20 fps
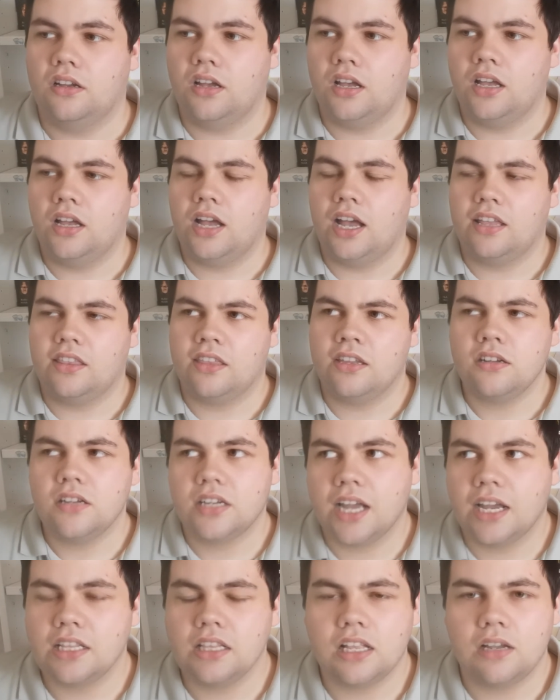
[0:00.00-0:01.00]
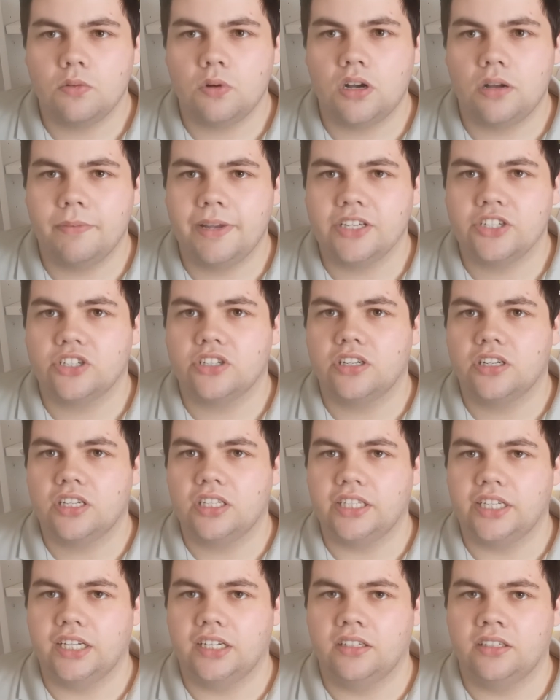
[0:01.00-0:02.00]
Uh, I think kind of like what I mentioned
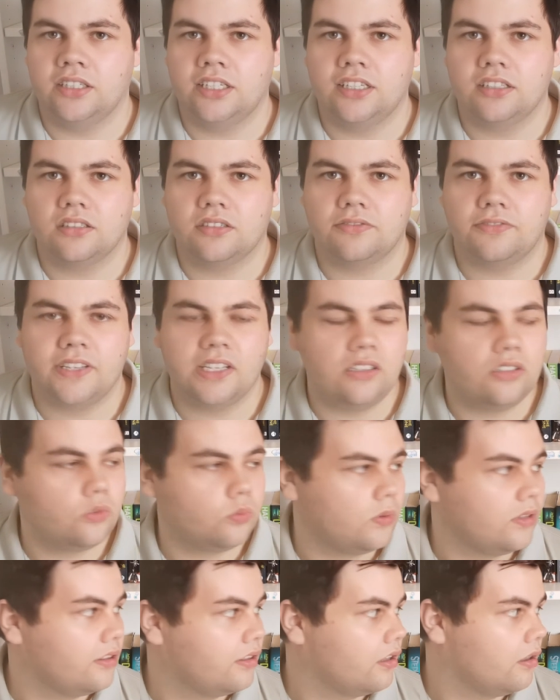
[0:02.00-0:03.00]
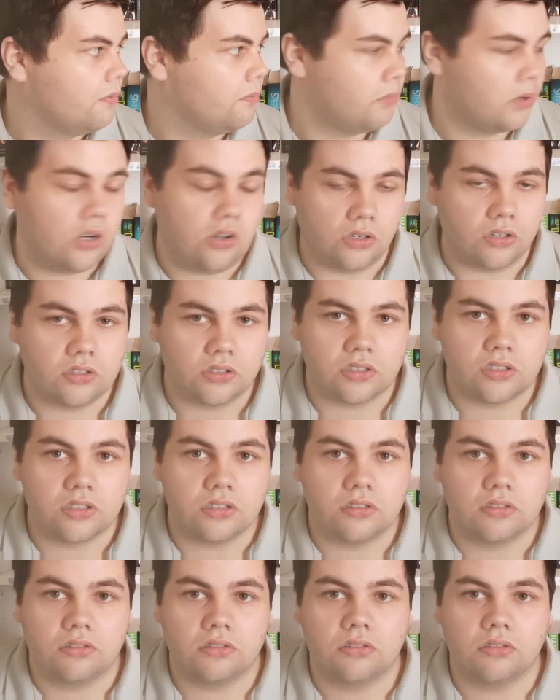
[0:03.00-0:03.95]
earlier, it's filled with books.